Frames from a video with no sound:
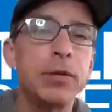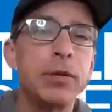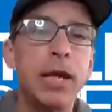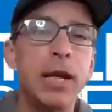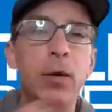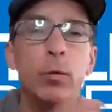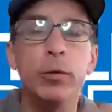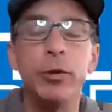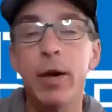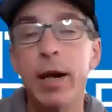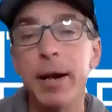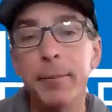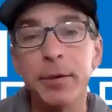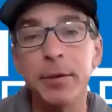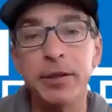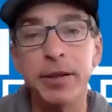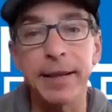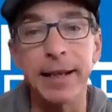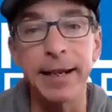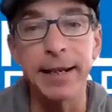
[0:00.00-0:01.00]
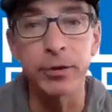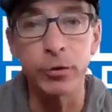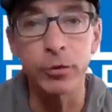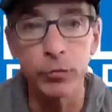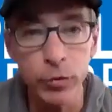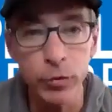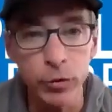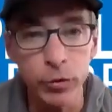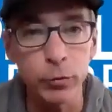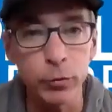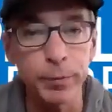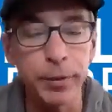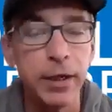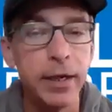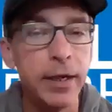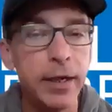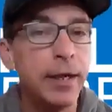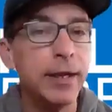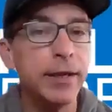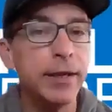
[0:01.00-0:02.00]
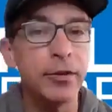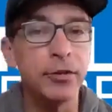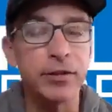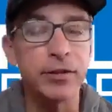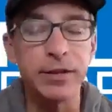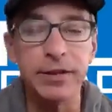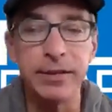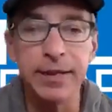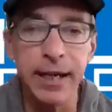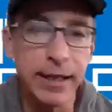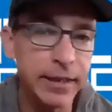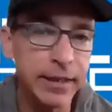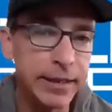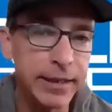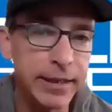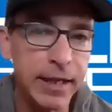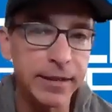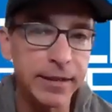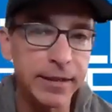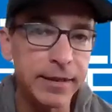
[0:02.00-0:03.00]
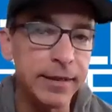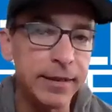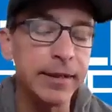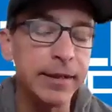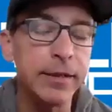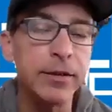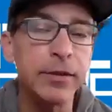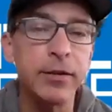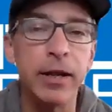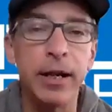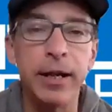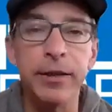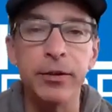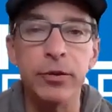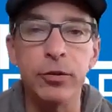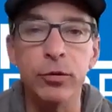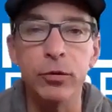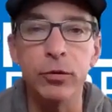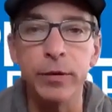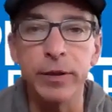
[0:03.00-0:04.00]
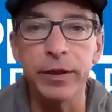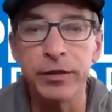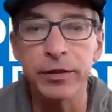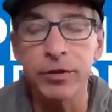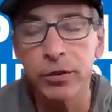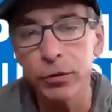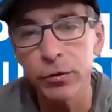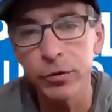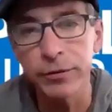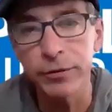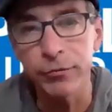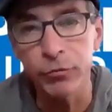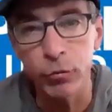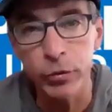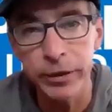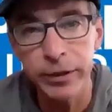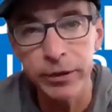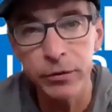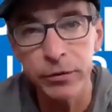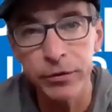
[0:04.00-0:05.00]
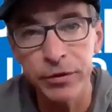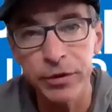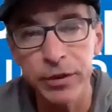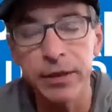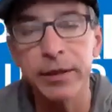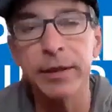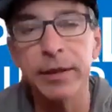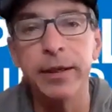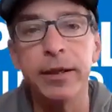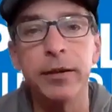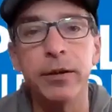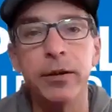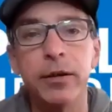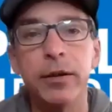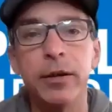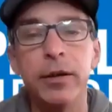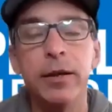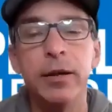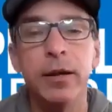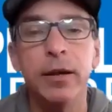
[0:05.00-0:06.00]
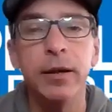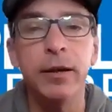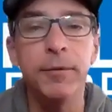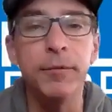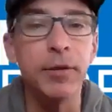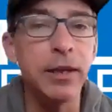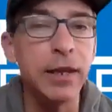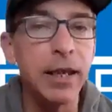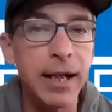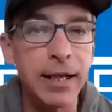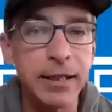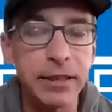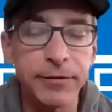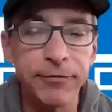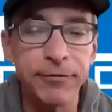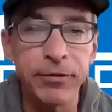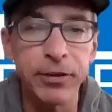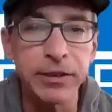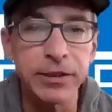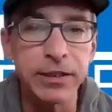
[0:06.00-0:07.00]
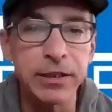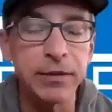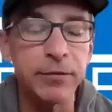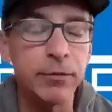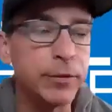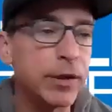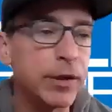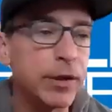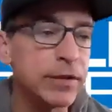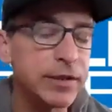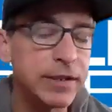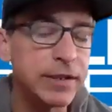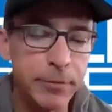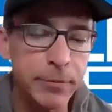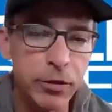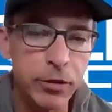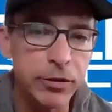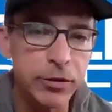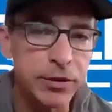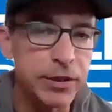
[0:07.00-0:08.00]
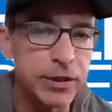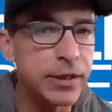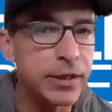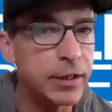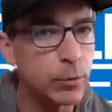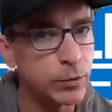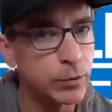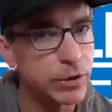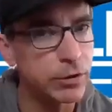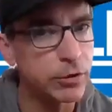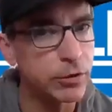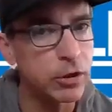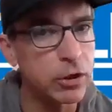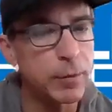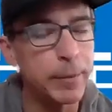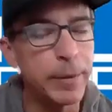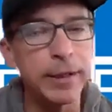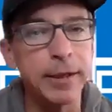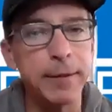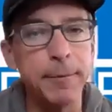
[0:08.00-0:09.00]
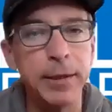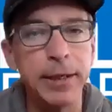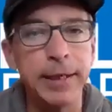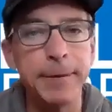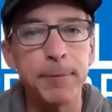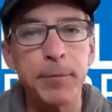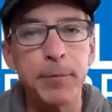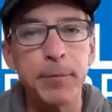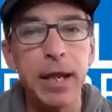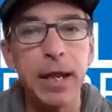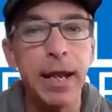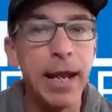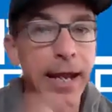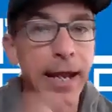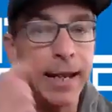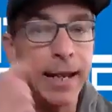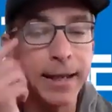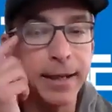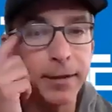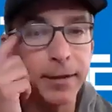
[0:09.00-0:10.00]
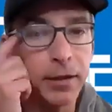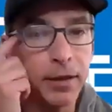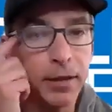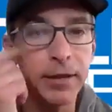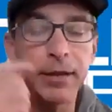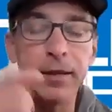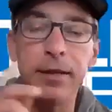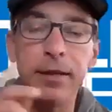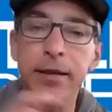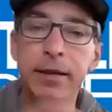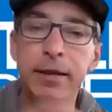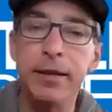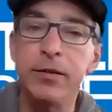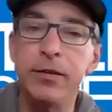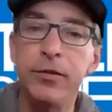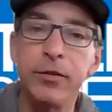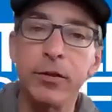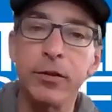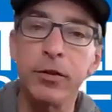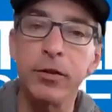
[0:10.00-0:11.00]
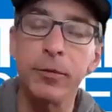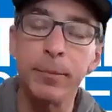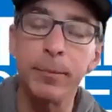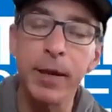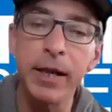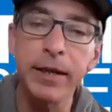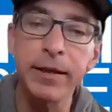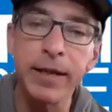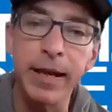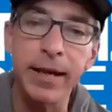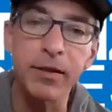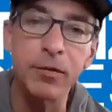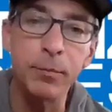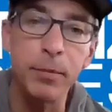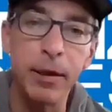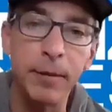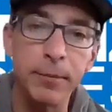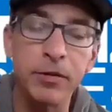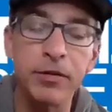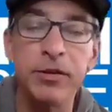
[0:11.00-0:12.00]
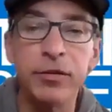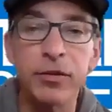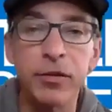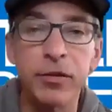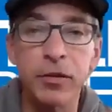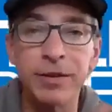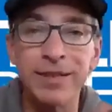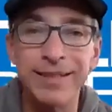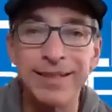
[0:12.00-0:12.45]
And when you hop into that group, there's daily content there. I do exclusive reels in there, lots of fun stuff. We've done seminars in there, which I'll talk about in a minute. And the This Is Gonna Hurt podcast publishes on